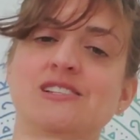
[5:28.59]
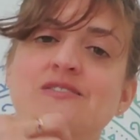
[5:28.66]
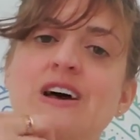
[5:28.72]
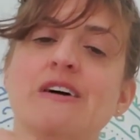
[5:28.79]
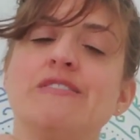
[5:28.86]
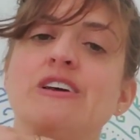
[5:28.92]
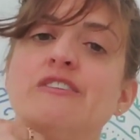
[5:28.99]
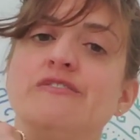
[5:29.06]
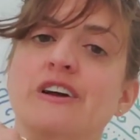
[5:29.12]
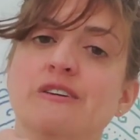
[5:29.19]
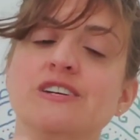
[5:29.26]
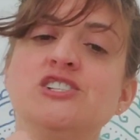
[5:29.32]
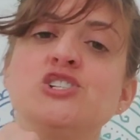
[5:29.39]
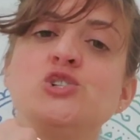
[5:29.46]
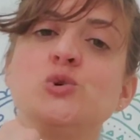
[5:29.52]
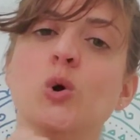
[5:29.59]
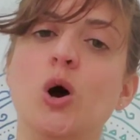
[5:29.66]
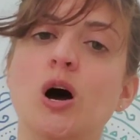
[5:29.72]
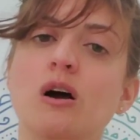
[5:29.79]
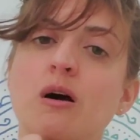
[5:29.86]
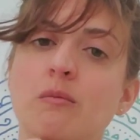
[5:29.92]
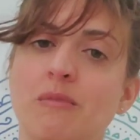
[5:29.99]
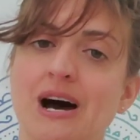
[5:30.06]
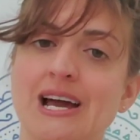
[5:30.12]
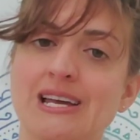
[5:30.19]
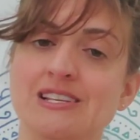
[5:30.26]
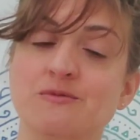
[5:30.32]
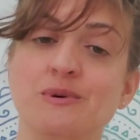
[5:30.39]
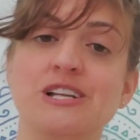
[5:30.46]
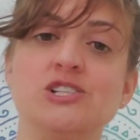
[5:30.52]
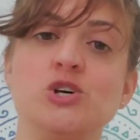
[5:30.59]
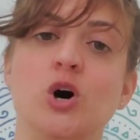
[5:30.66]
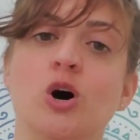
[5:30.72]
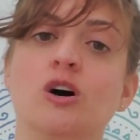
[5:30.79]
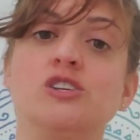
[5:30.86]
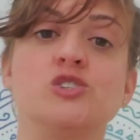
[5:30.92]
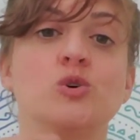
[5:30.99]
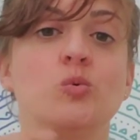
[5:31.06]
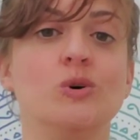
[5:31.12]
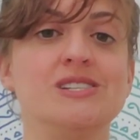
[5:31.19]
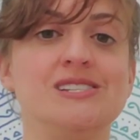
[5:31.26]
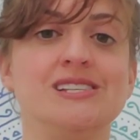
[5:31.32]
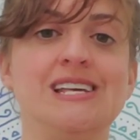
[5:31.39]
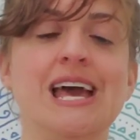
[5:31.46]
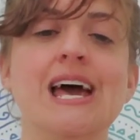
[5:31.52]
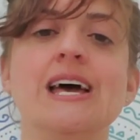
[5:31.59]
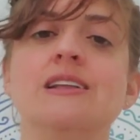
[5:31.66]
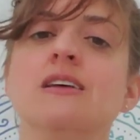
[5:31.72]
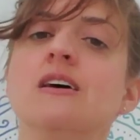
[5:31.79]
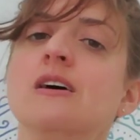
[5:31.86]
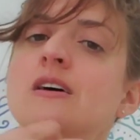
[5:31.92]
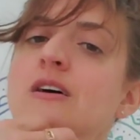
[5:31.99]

of having a very strong mind, but it's also, once again,